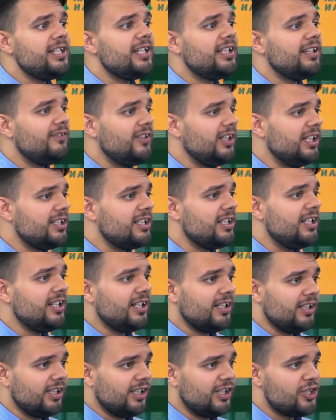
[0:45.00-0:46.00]
the motor of
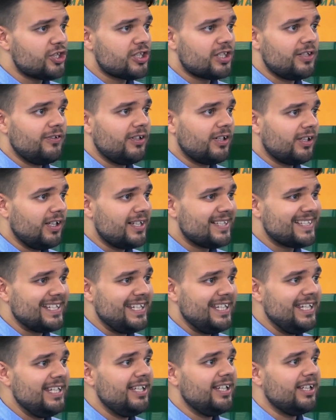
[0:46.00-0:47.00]
ecological class
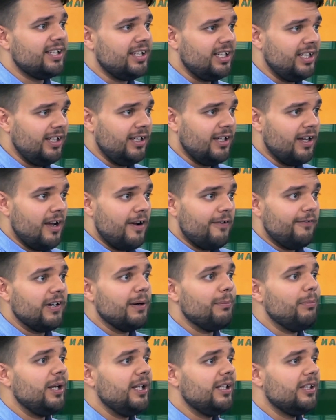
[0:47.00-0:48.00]

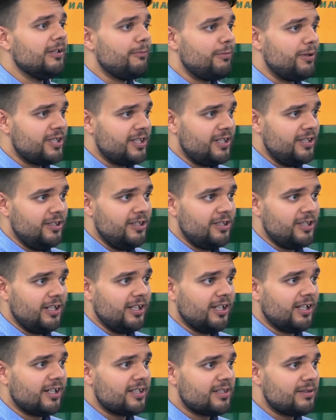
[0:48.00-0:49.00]
IE3 in the basic
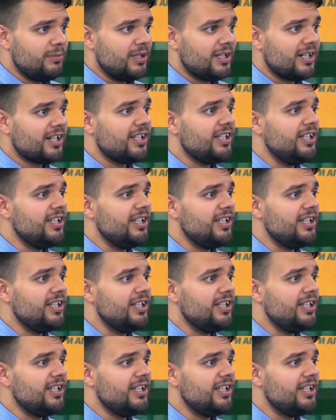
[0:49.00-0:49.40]
dimensions of